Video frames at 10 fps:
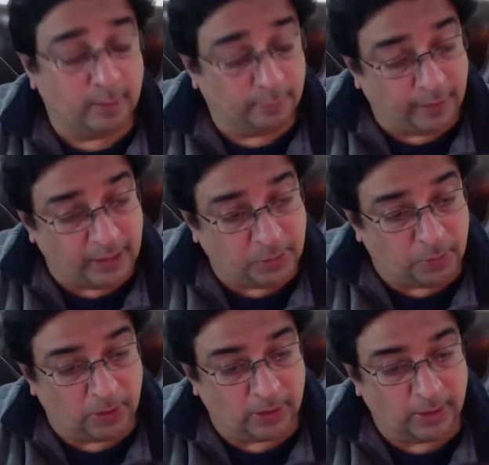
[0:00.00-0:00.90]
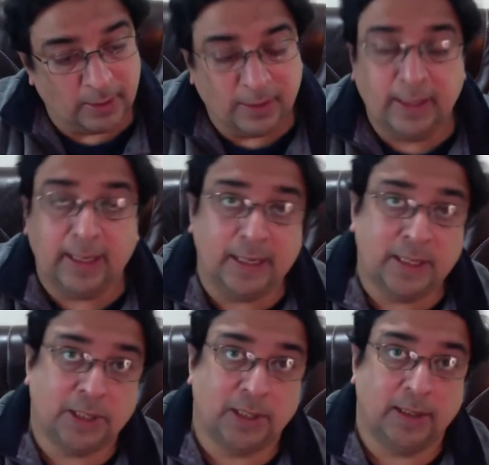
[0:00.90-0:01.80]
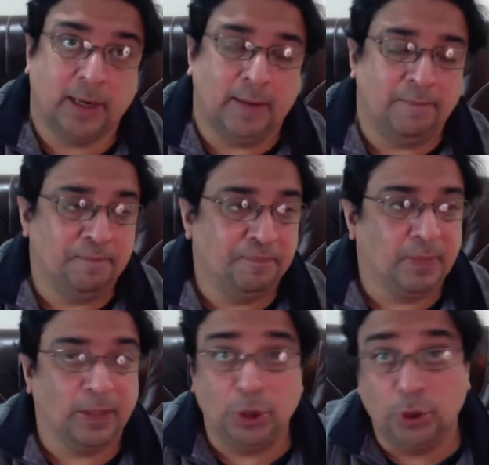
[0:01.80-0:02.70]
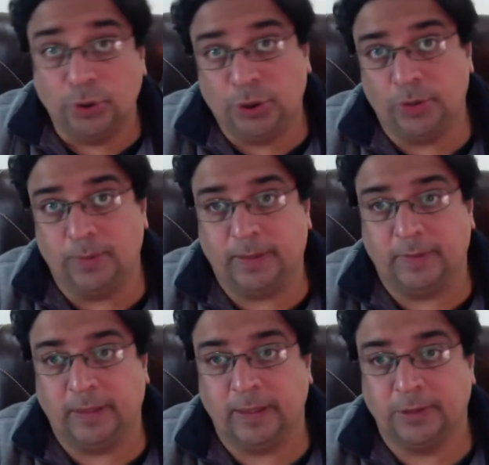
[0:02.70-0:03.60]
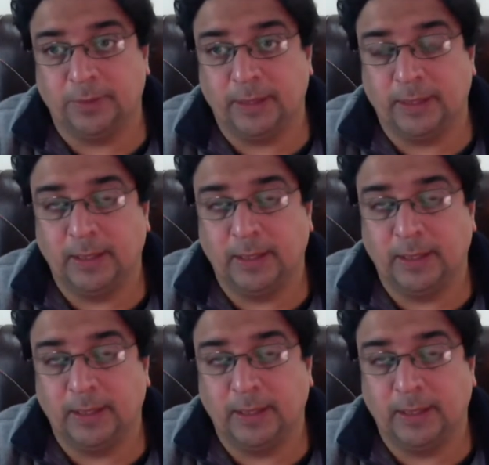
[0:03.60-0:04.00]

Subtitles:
Facebook, Instagram, YouTube advertisement.